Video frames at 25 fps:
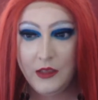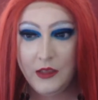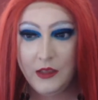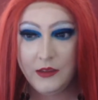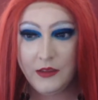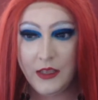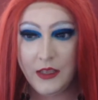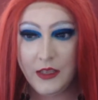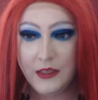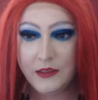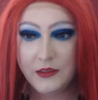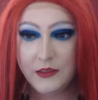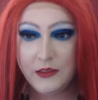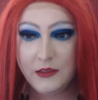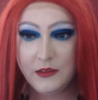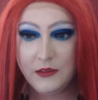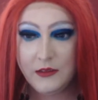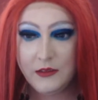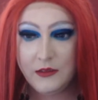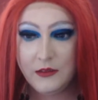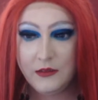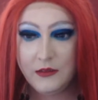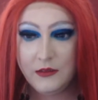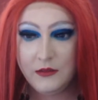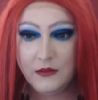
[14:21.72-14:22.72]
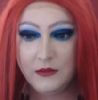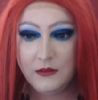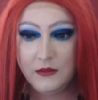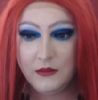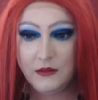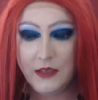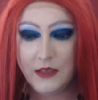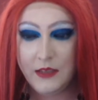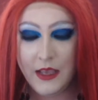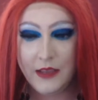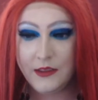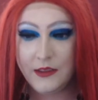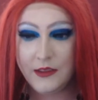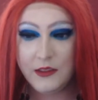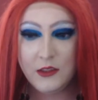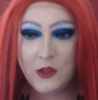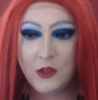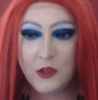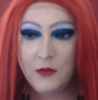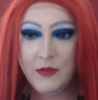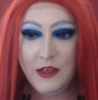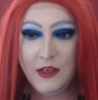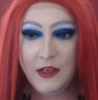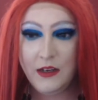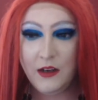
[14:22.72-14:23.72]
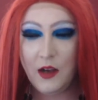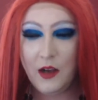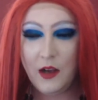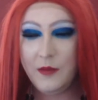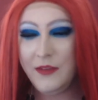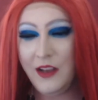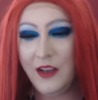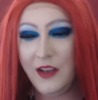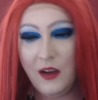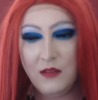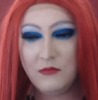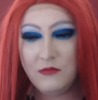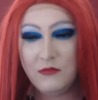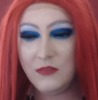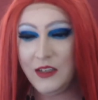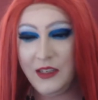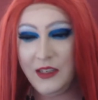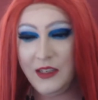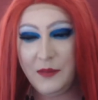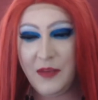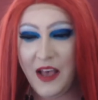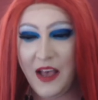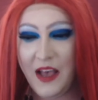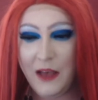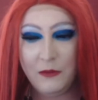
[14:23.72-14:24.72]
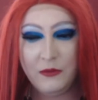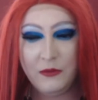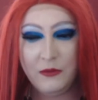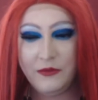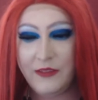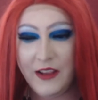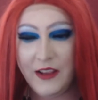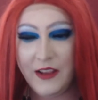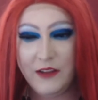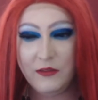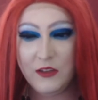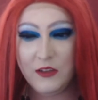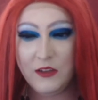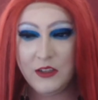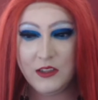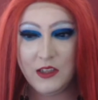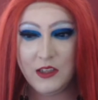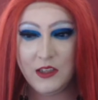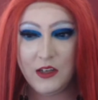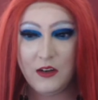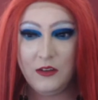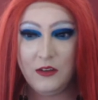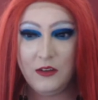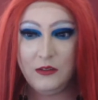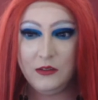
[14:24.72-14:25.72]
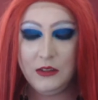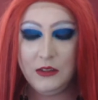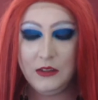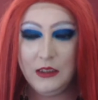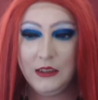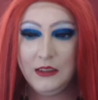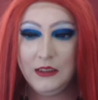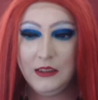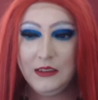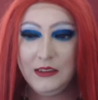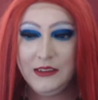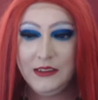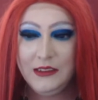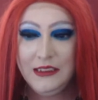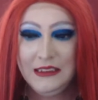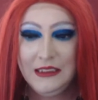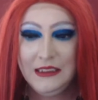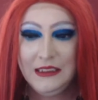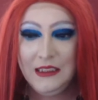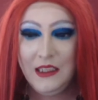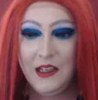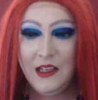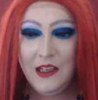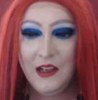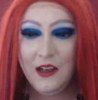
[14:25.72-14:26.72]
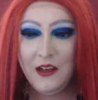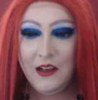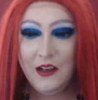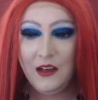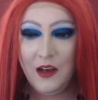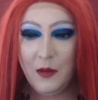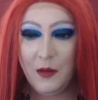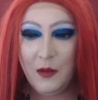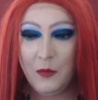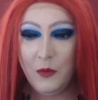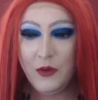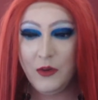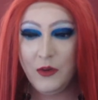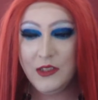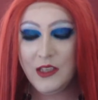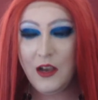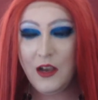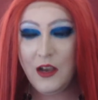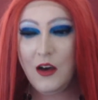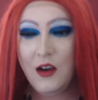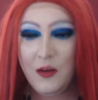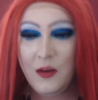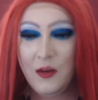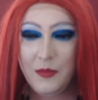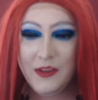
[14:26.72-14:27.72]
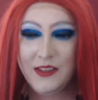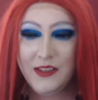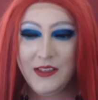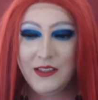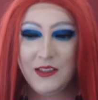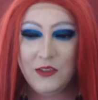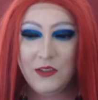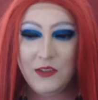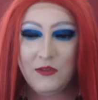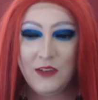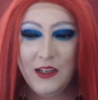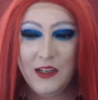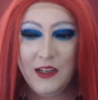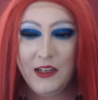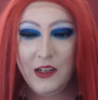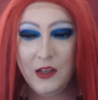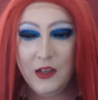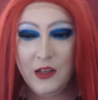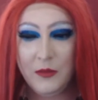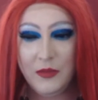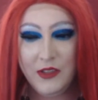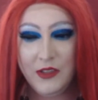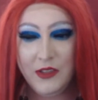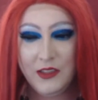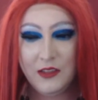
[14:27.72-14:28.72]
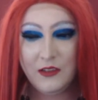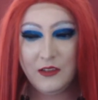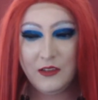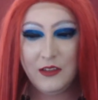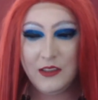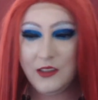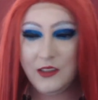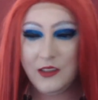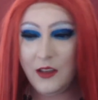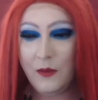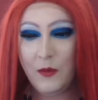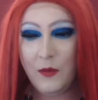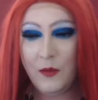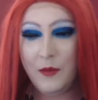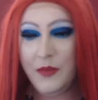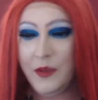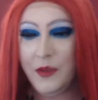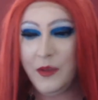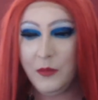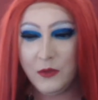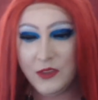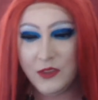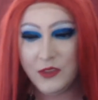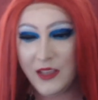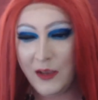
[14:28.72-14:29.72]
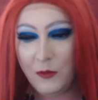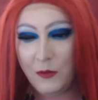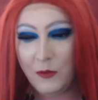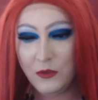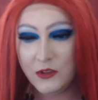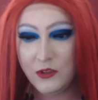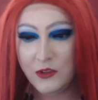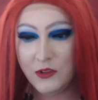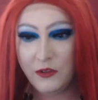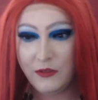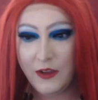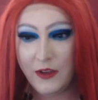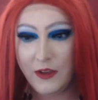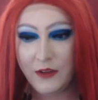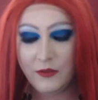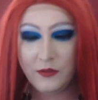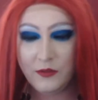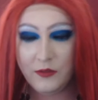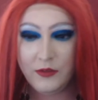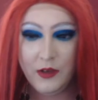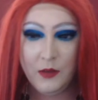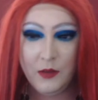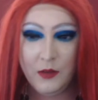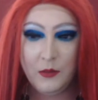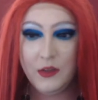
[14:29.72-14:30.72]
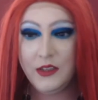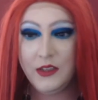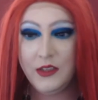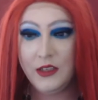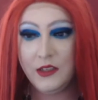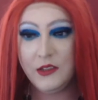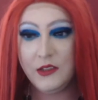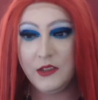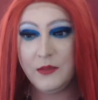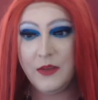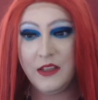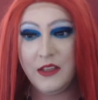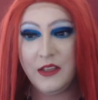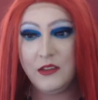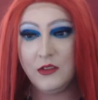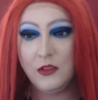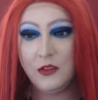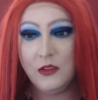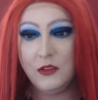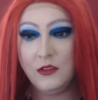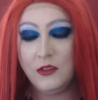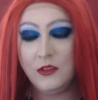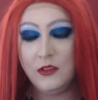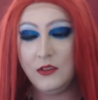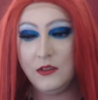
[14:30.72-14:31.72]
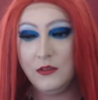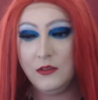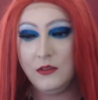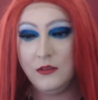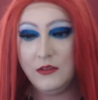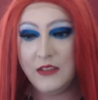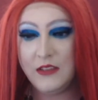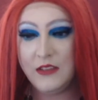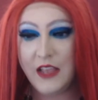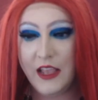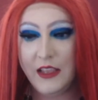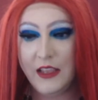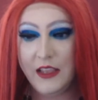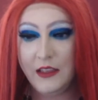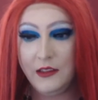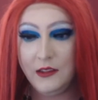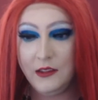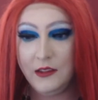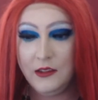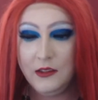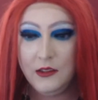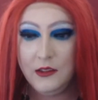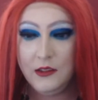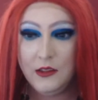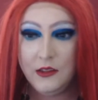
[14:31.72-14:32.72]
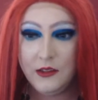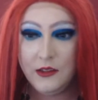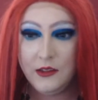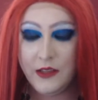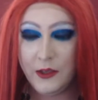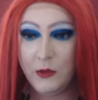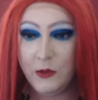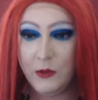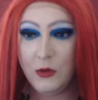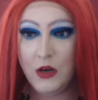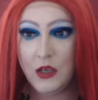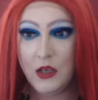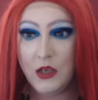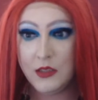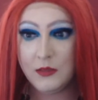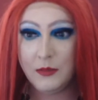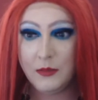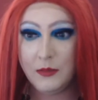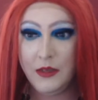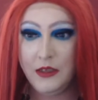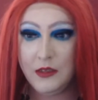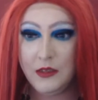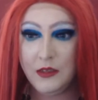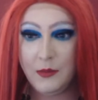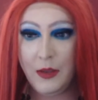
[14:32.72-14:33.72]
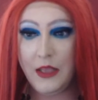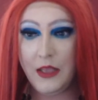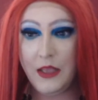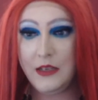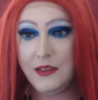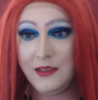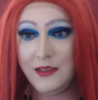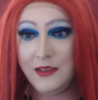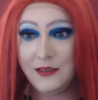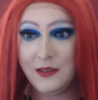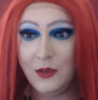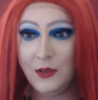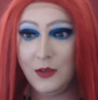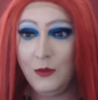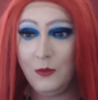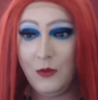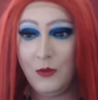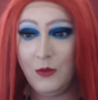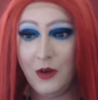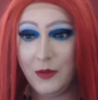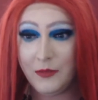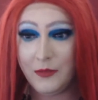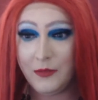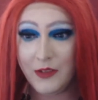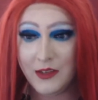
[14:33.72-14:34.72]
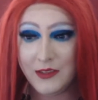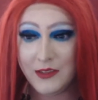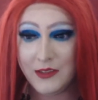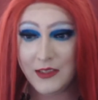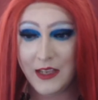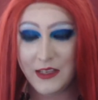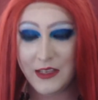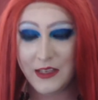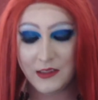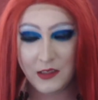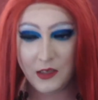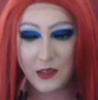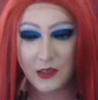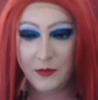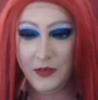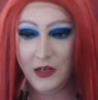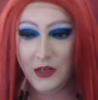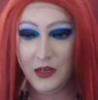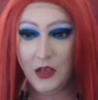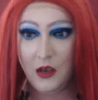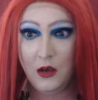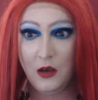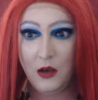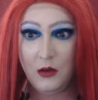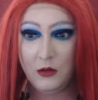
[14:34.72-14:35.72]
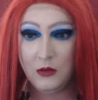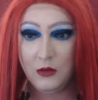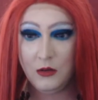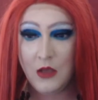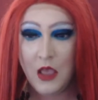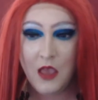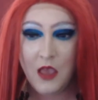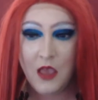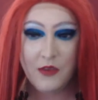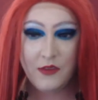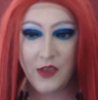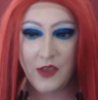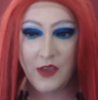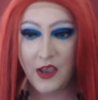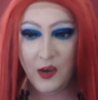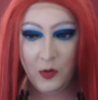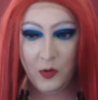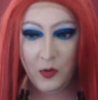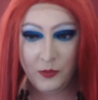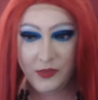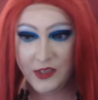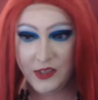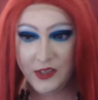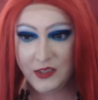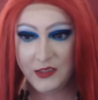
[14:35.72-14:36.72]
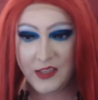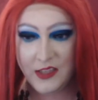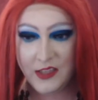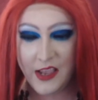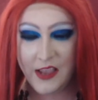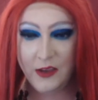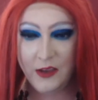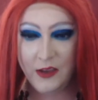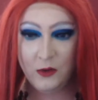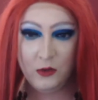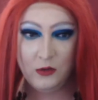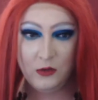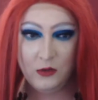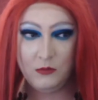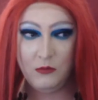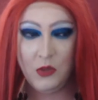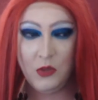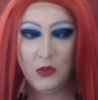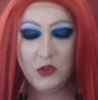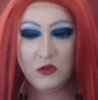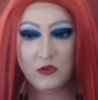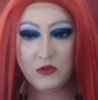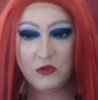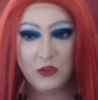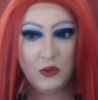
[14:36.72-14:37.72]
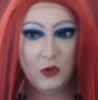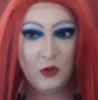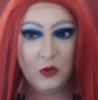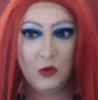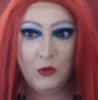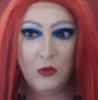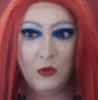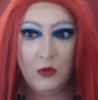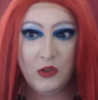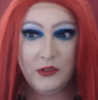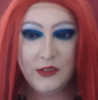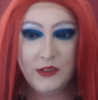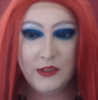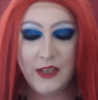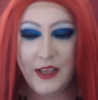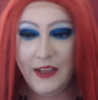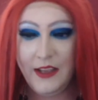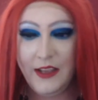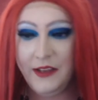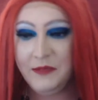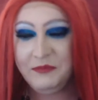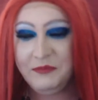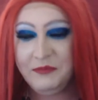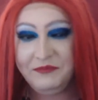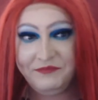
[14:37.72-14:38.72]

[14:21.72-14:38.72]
There's too many. I mean, I'm really bad with favourites. I'm always like, oh, but this is really good. But this is, it's like when people say, what's your favourite film? I think it depends on the day that you ask me. It depends on what I'm going to say. It's going to be like, oh, The Help this day, or Monster-in-Law one day.